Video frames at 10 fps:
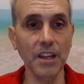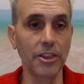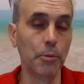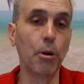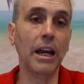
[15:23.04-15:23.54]

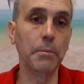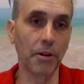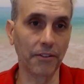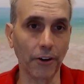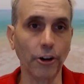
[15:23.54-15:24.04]
the brain
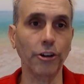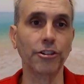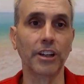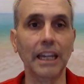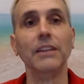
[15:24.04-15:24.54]
prefers
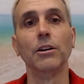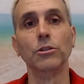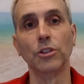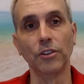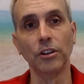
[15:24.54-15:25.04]

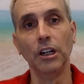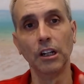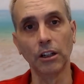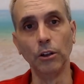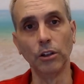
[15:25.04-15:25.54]
ketones over
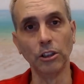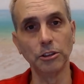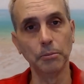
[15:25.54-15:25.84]
glucose.